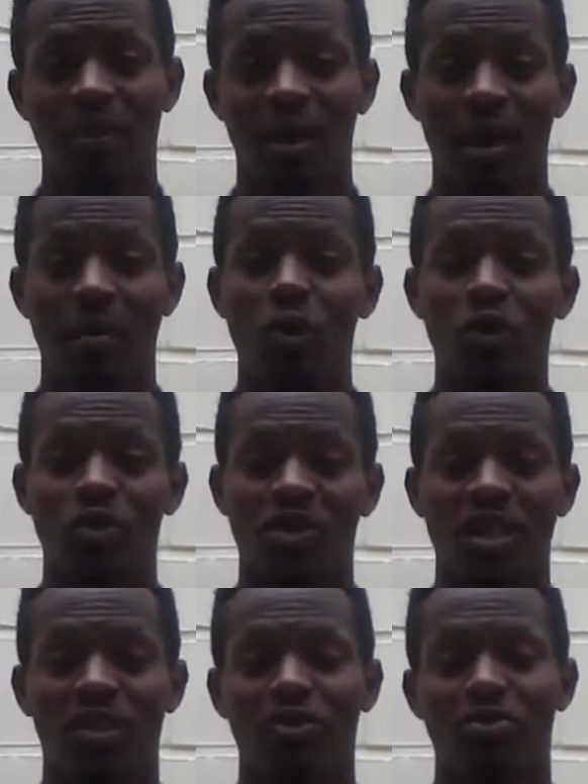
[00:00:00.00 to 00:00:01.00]
and I'm going to
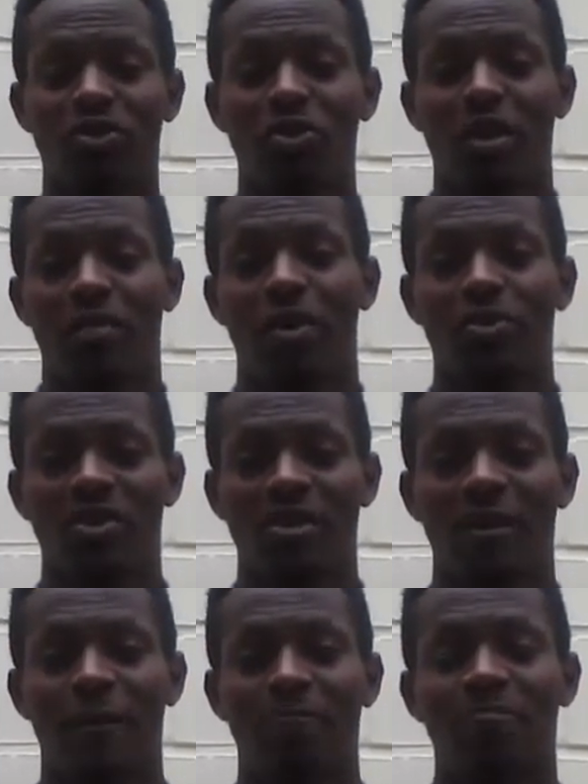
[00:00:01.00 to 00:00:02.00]
talk about
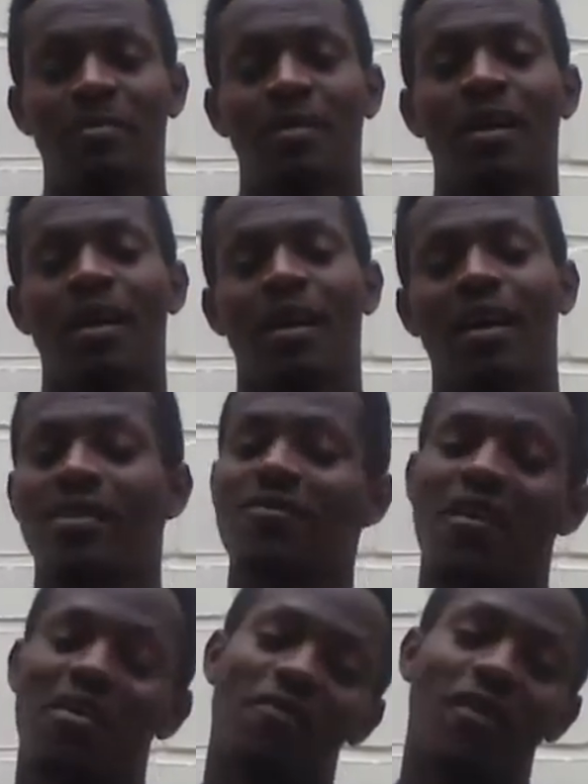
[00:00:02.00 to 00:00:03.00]
the
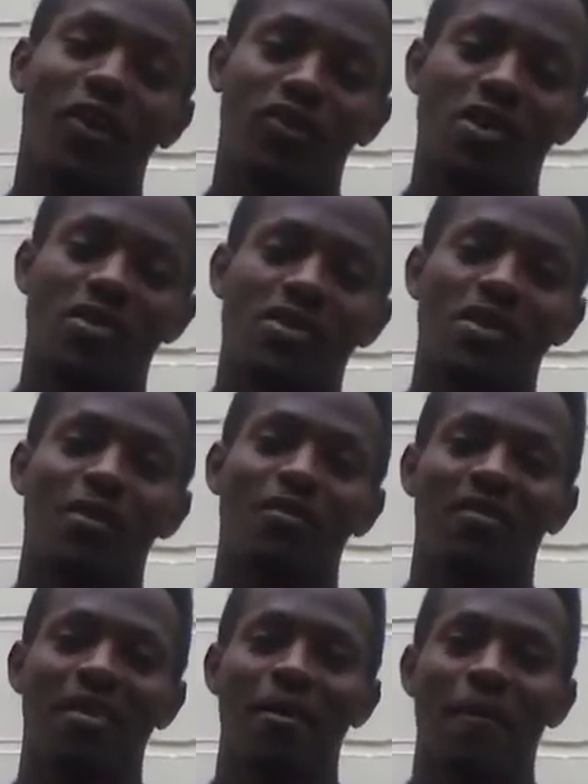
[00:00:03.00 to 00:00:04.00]
five functions of
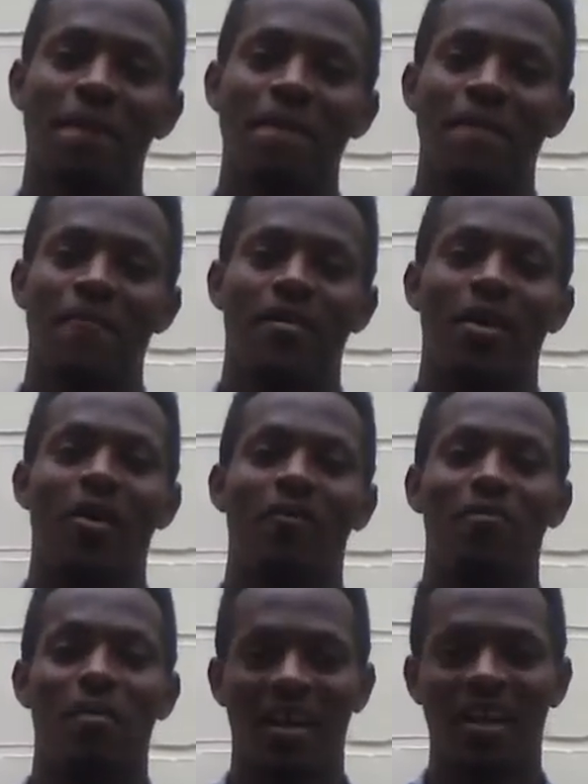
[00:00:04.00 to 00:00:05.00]

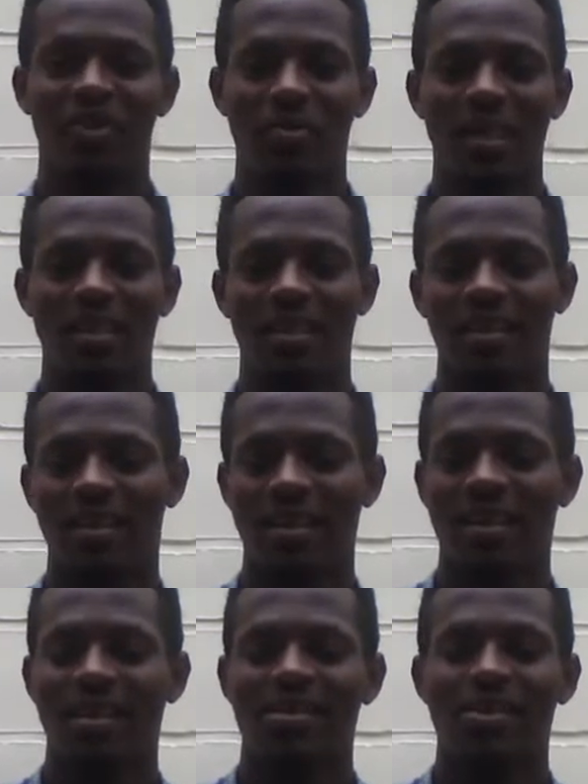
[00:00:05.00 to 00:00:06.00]
management.
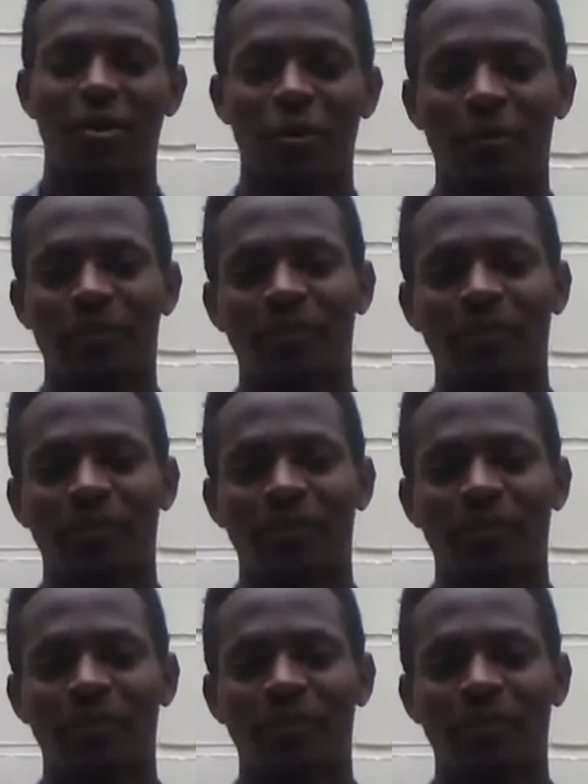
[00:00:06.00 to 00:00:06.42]
So,